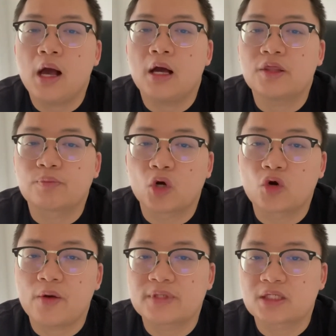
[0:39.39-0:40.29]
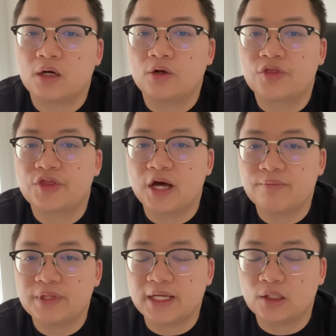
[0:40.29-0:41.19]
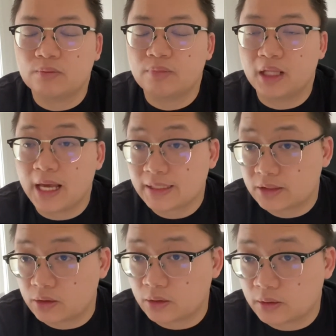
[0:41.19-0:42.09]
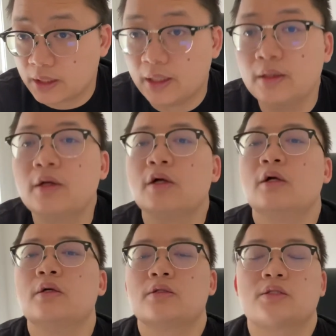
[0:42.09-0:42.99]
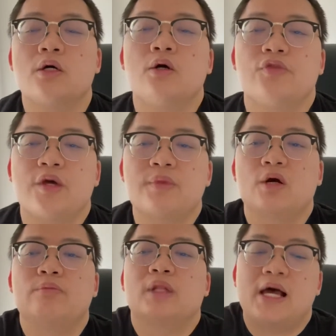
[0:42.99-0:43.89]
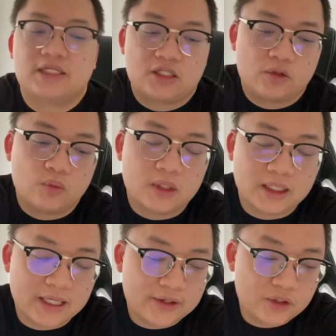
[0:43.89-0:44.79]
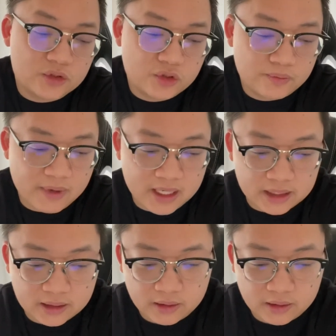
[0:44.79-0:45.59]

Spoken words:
The program is called Thumbnail Blaster, okay? So Thumbnail Blaster will allow you to make